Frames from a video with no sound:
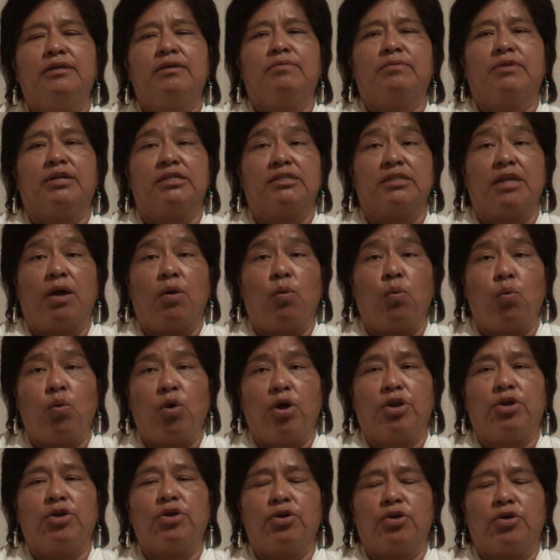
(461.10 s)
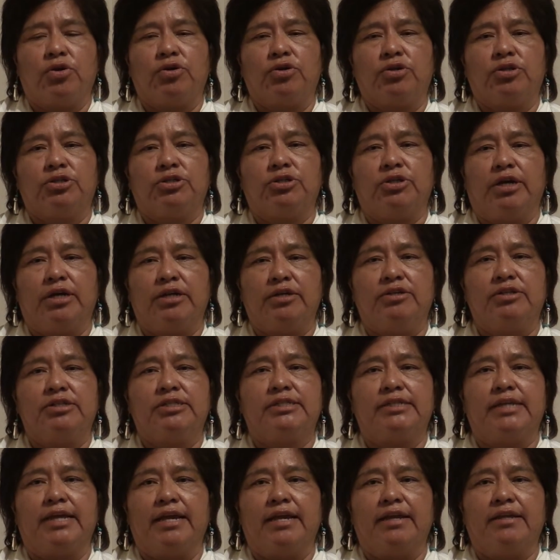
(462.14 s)
Because I want her to
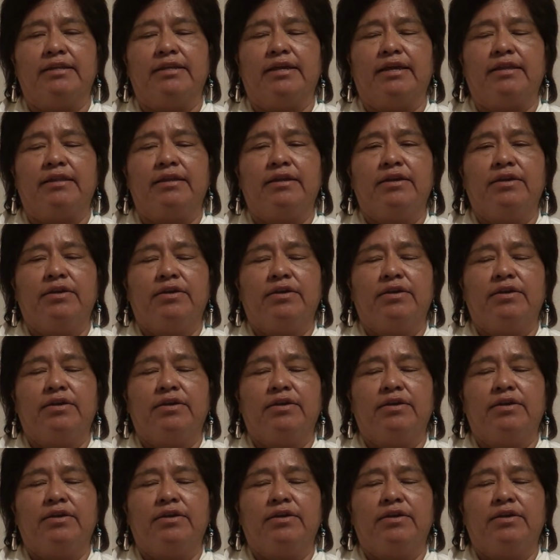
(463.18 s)
understand that